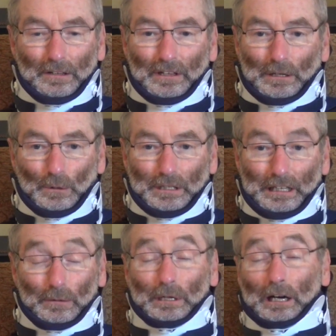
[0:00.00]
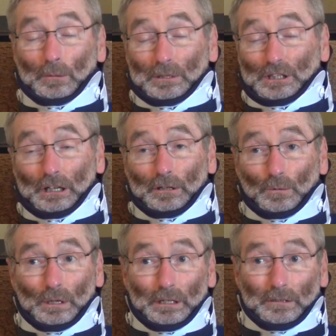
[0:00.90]
they would help each other
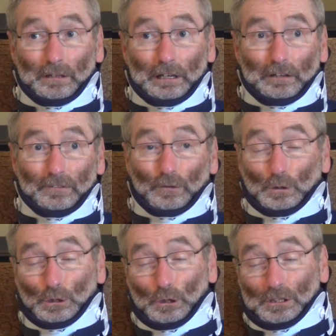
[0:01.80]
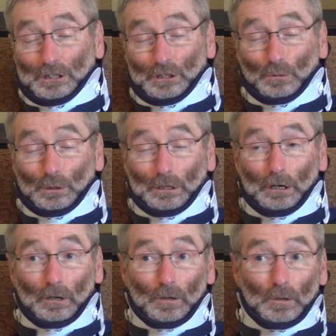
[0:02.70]
when food sources were
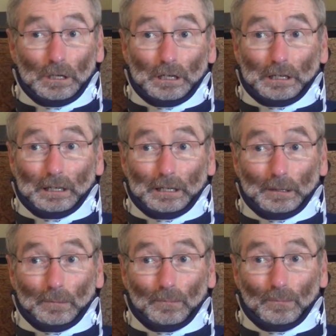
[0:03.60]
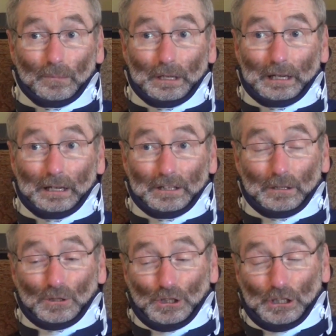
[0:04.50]
low, and they
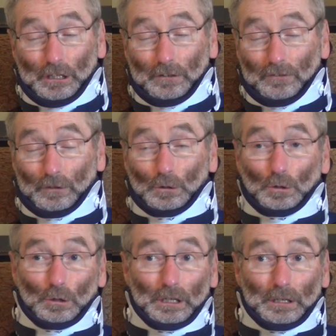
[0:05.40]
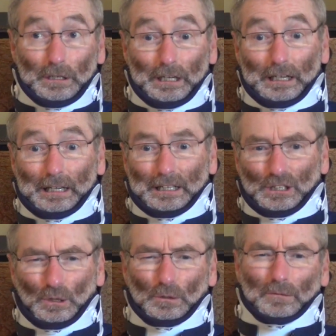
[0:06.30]
would share food, and
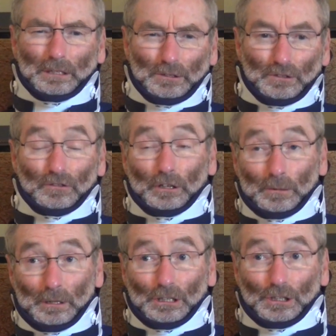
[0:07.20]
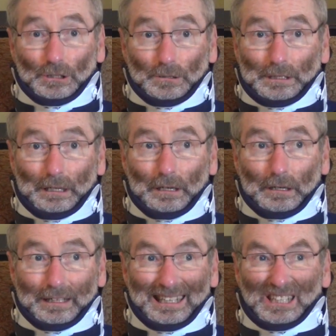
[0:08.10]
so it was very much
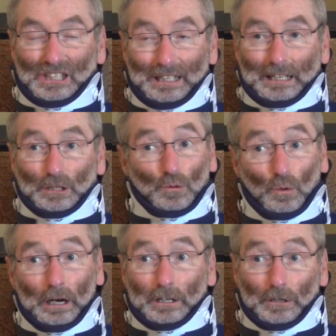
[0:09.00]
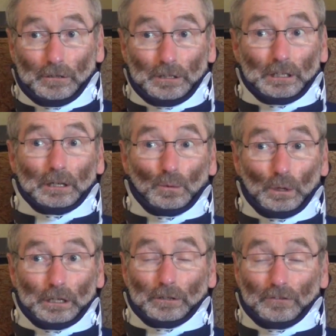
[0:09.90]
the extended, wider
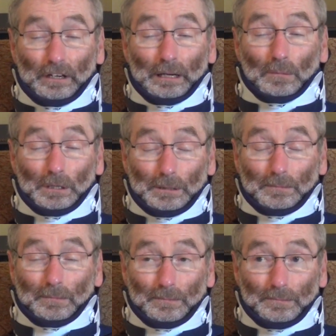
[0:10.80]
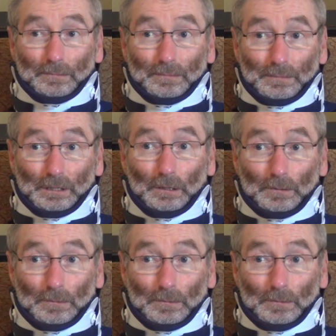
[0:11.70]
family. So,